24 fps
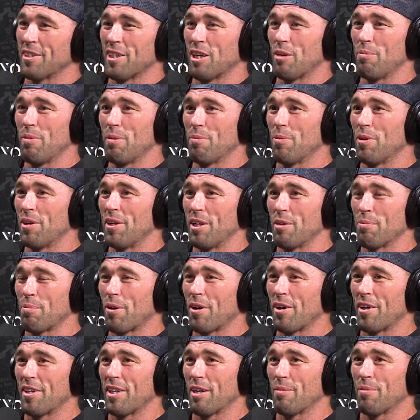I remember he didn't
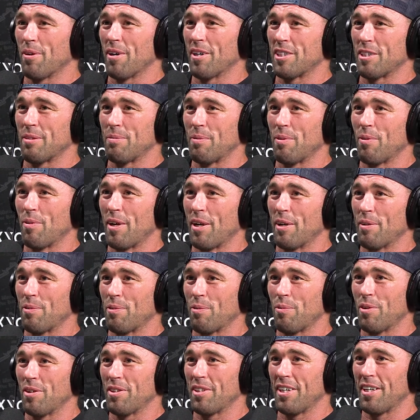party that much. I remember ran into
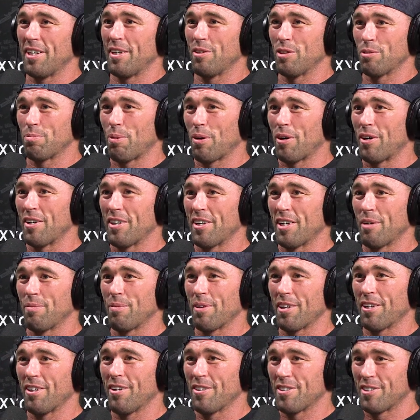him one day and he was partying. I'm
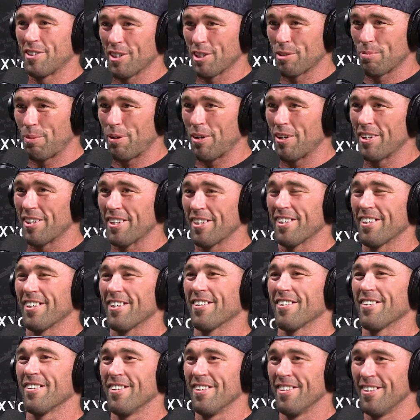like, oh, Chuck's partying
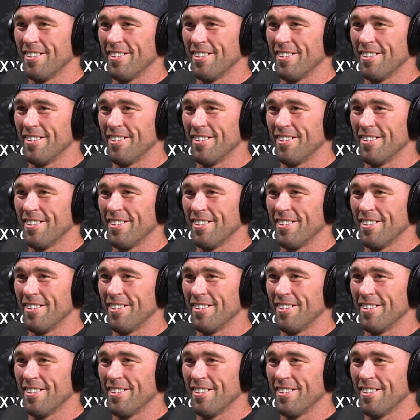now.